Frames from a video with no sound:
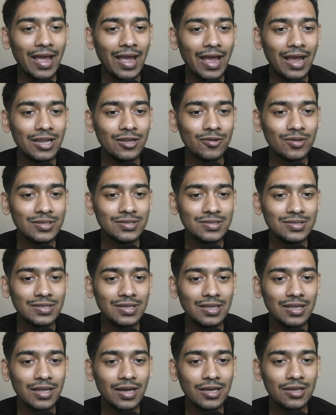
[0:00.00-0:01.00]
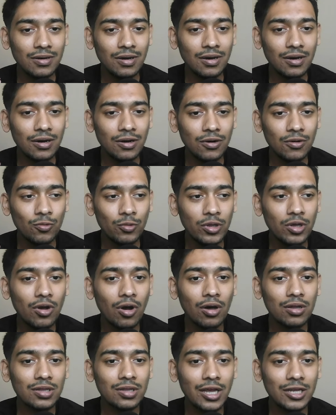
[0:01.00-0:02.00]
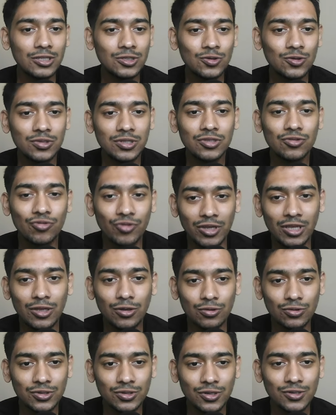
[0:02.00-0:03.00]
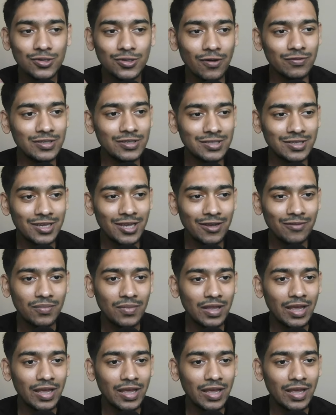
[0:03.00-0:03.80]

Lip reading: And you can see like we got like 23 users of this game.